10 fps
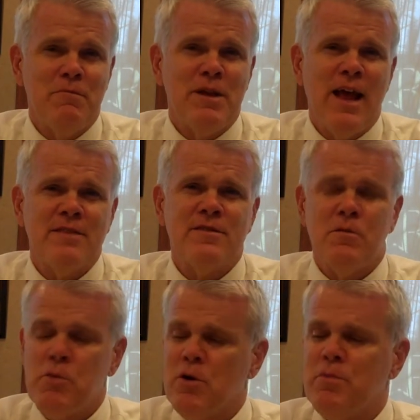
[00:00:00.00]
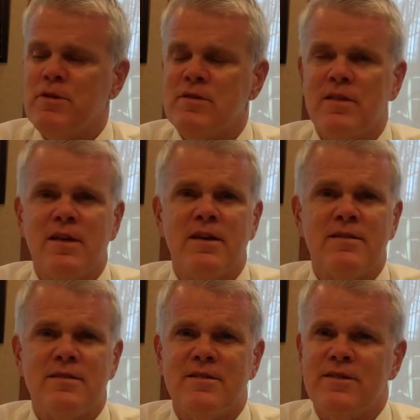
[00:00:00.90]
I mean, that's the purpose of
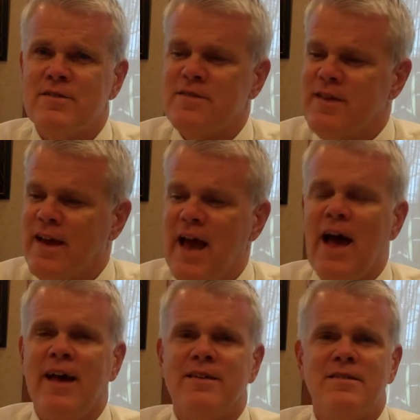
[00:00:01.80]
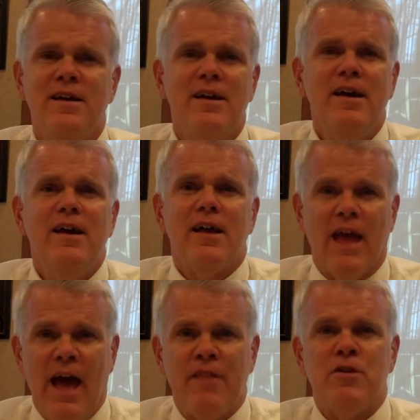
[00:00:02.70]
this, is just to say, guys,
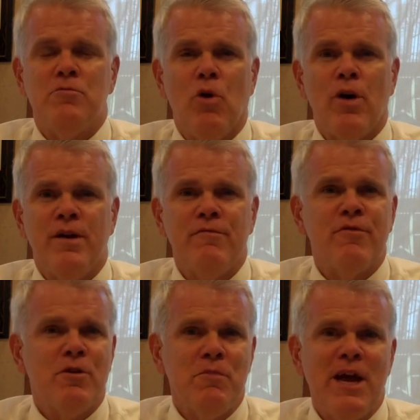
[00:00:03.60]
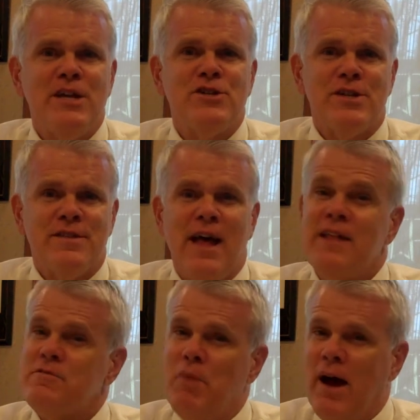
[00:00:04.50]
gather more information.
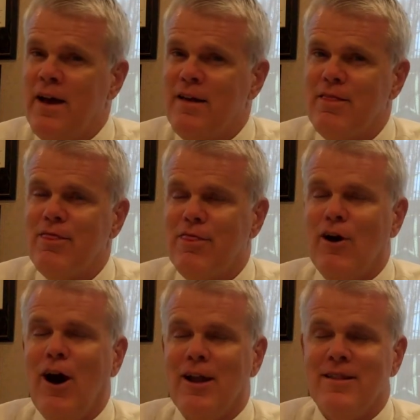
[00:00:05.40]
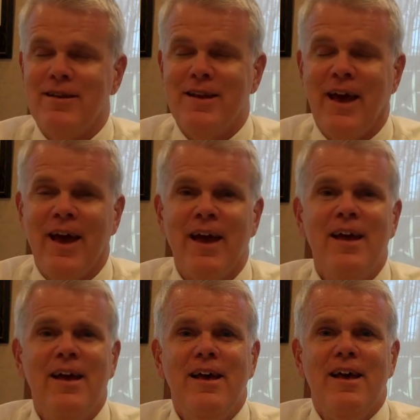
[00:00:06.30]
That's my thought of the day.